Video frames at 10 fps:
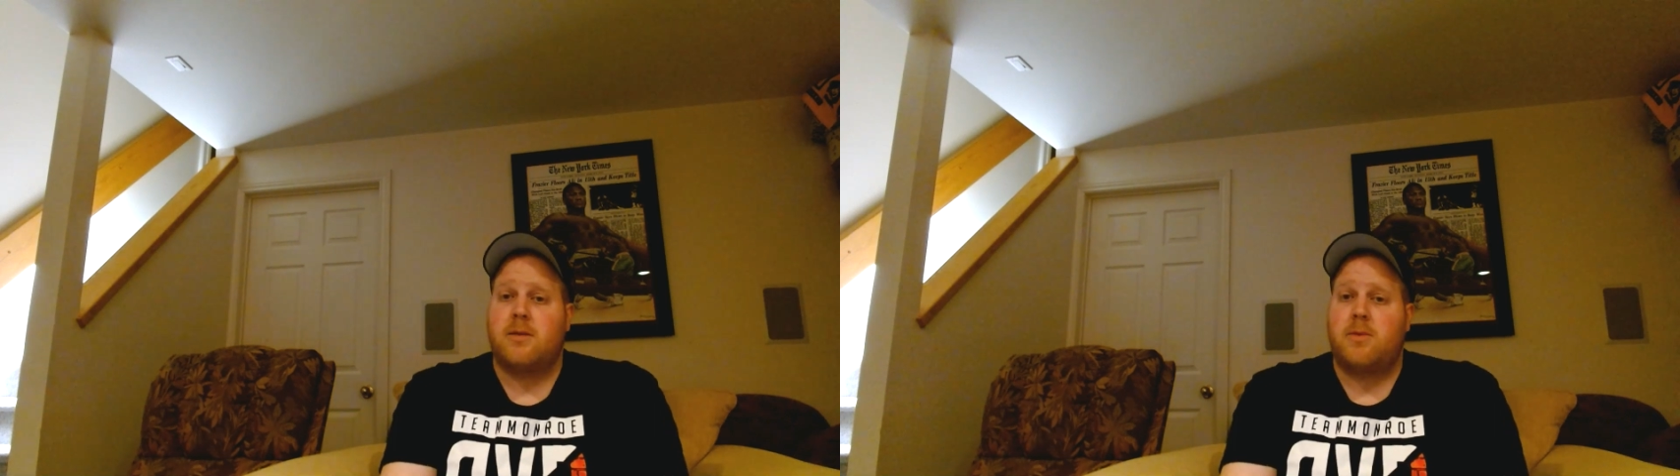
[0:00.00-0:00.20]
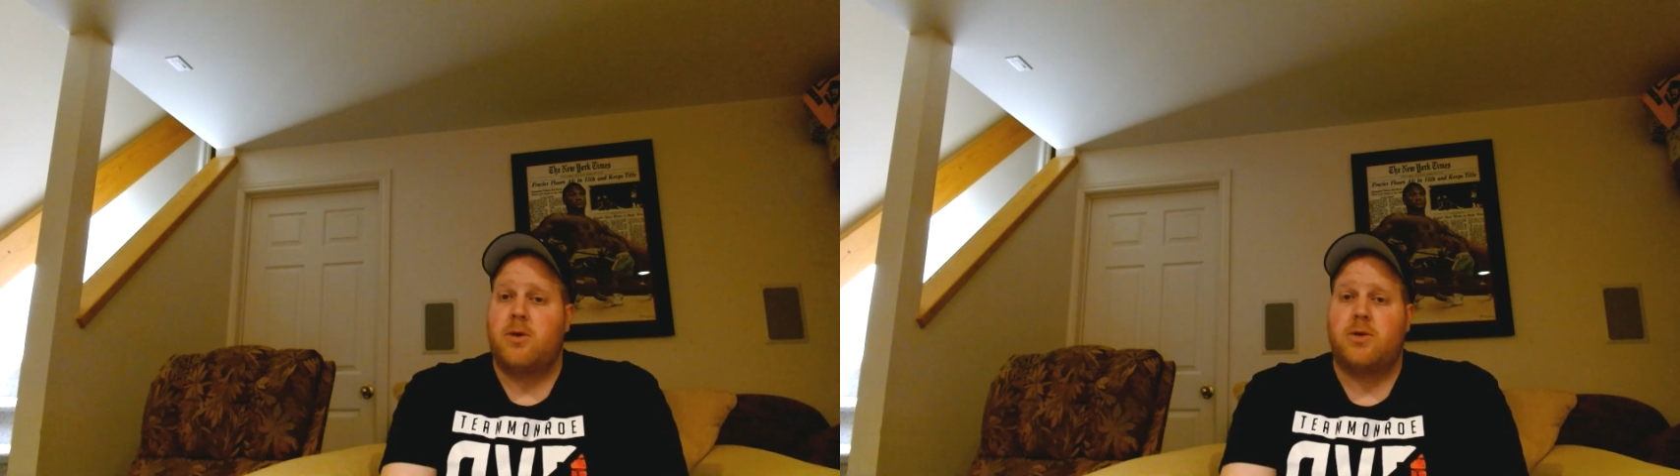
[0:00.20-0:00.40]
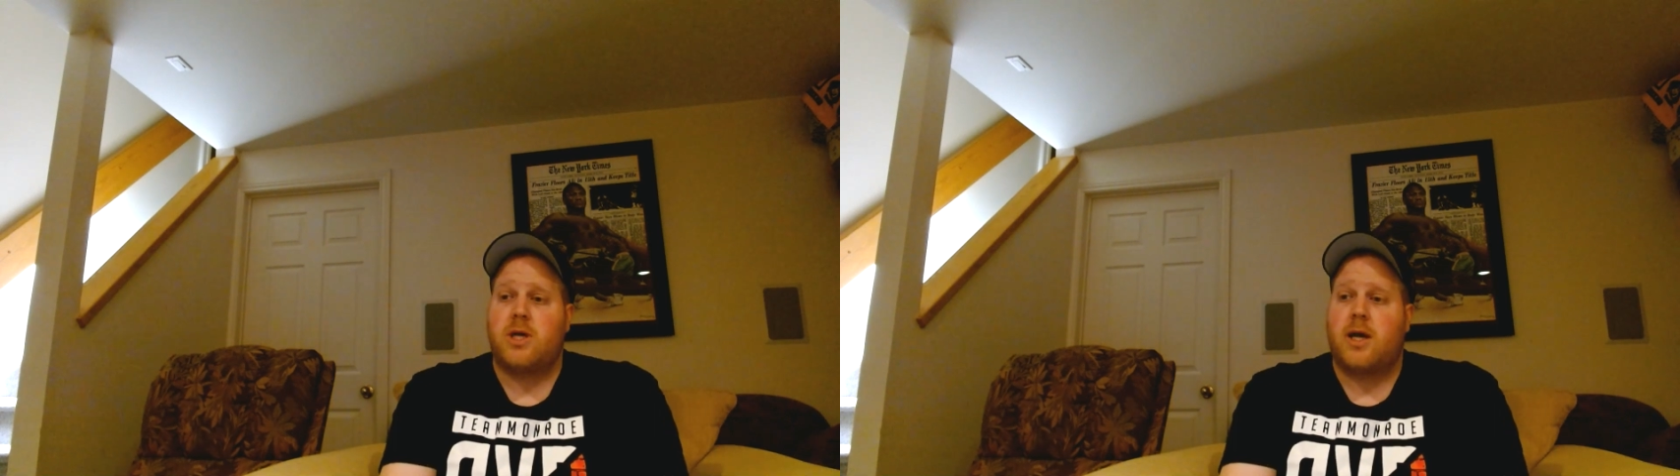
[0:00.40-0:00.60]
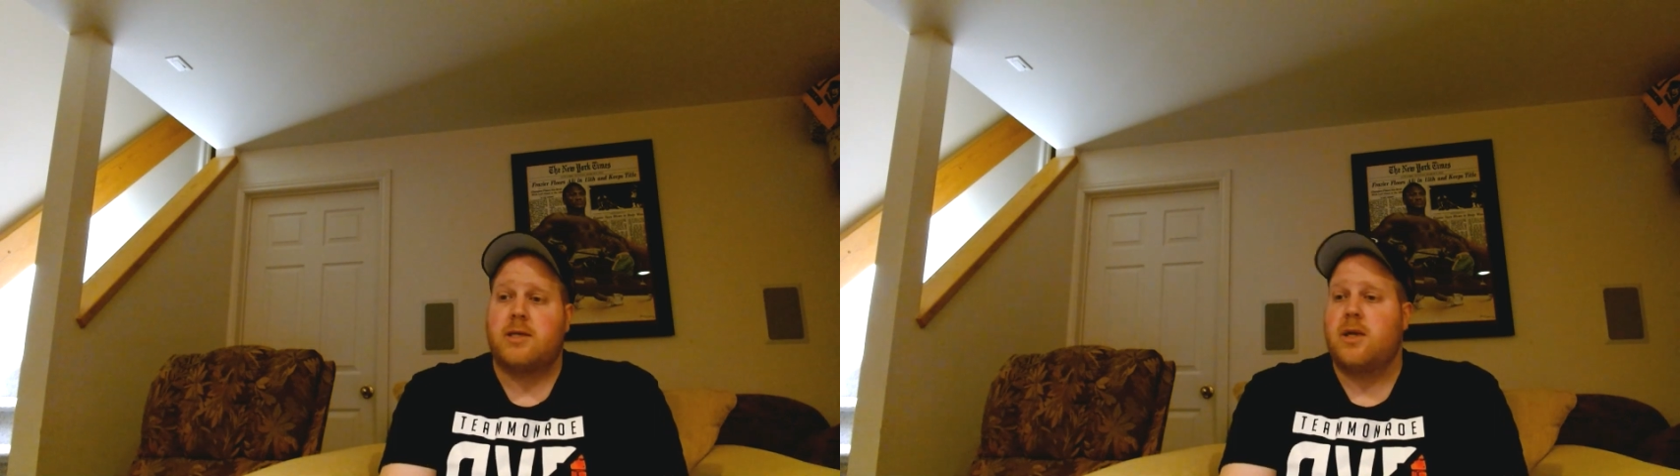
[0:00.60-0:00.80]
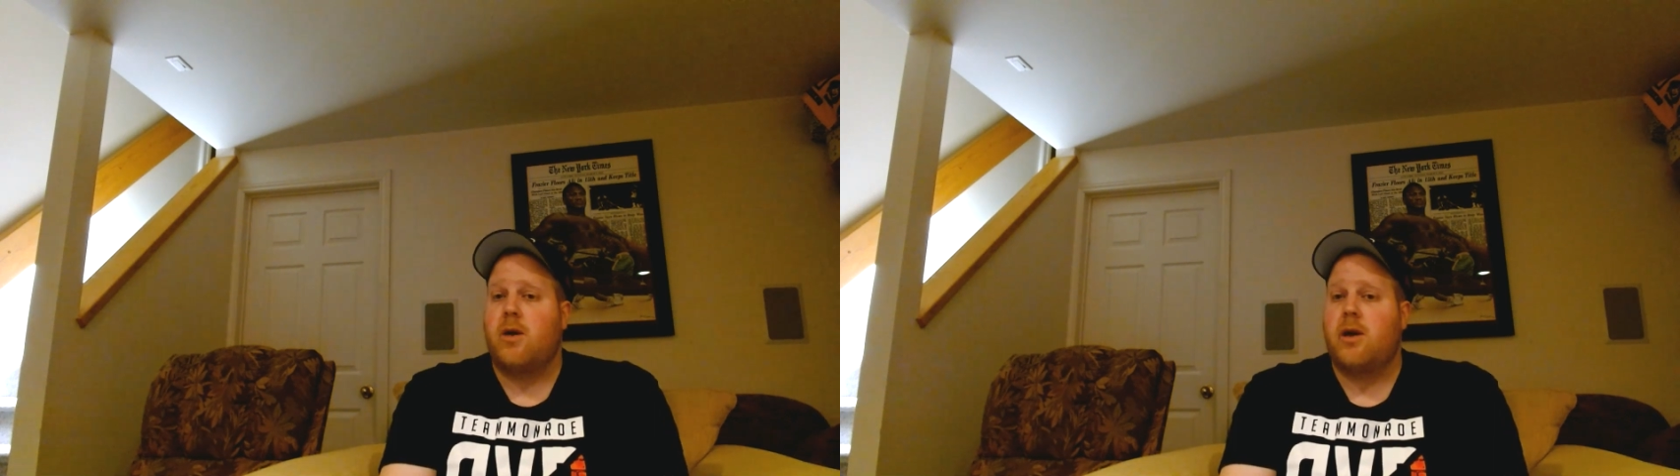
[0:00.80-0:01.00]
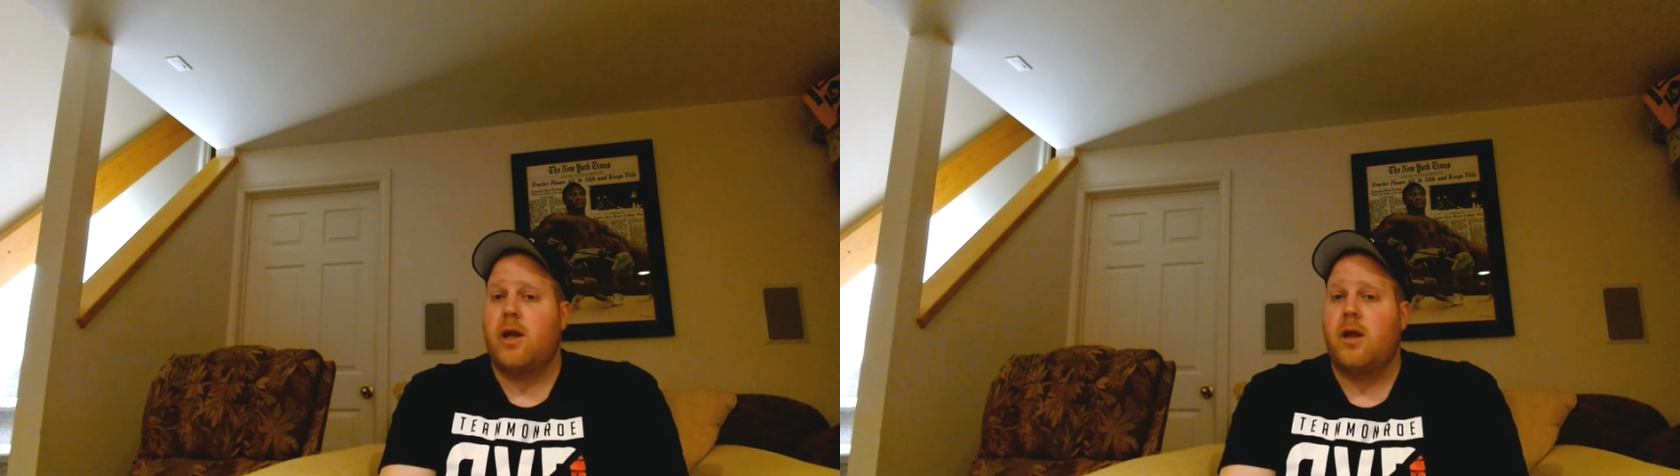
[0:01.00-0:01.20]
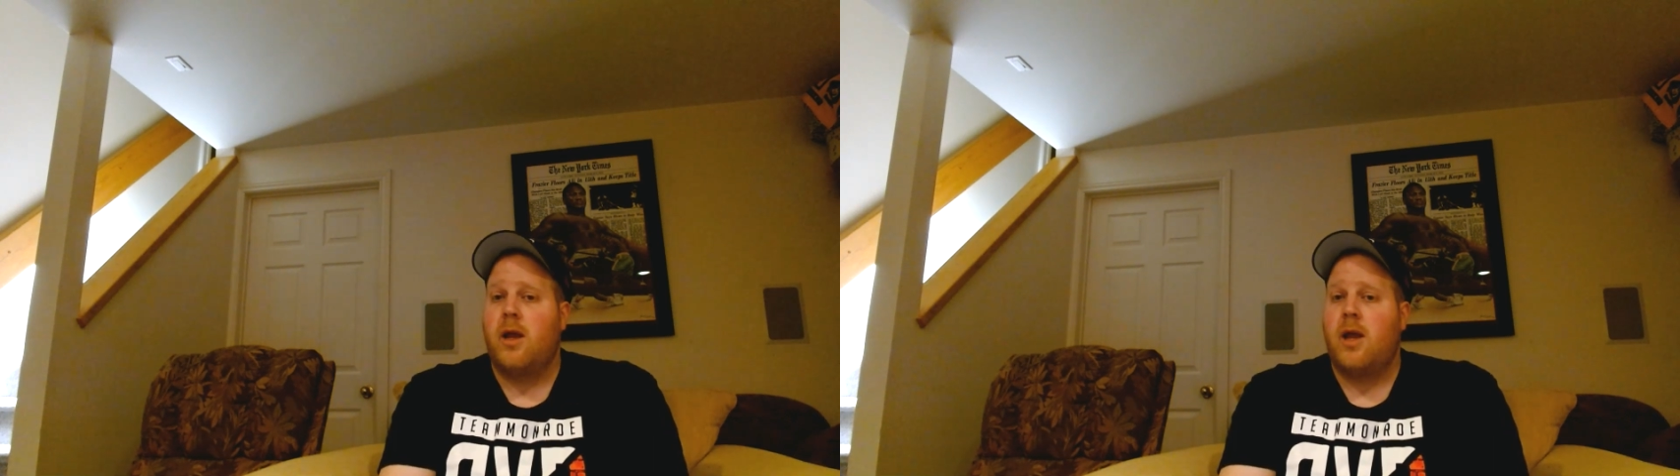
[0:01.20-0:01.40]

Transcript: some huge shots already.